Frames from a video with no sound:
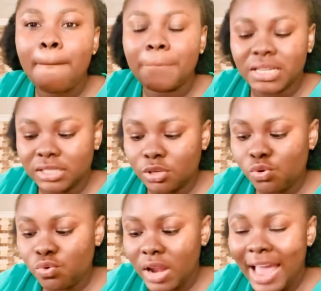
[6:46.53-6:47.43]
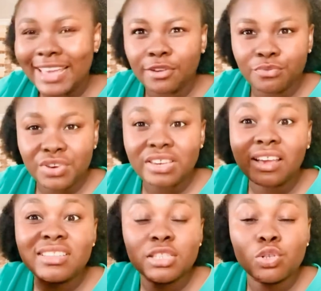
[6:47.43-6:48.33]
particular
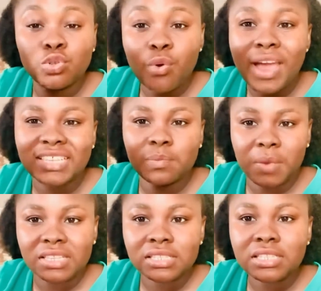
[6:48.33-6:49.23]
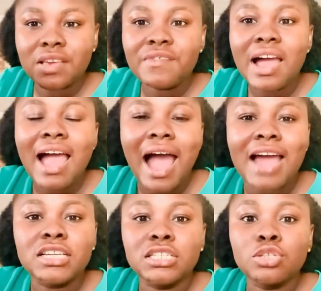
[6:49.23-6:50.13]
ingredient is so expensive
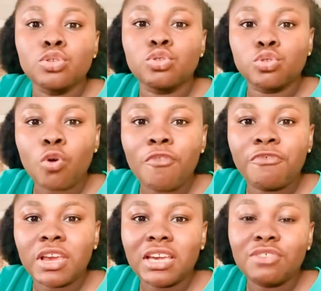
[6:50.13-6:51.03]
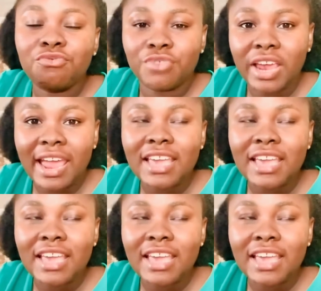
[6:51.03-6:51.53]
and it is so freaking rare.